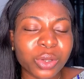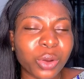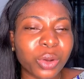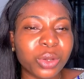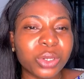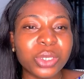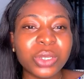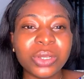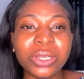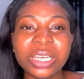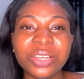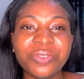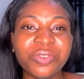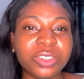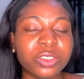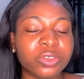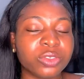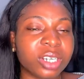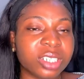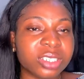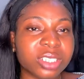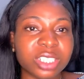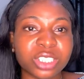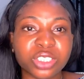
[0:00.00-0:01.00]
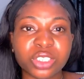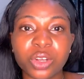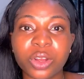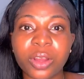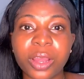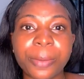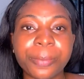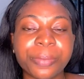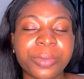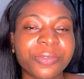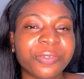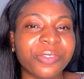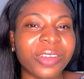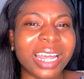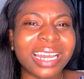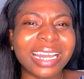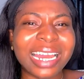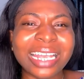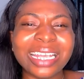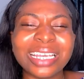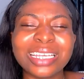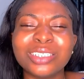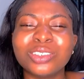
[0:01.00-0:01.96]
or New Living Translation or Amplified, like,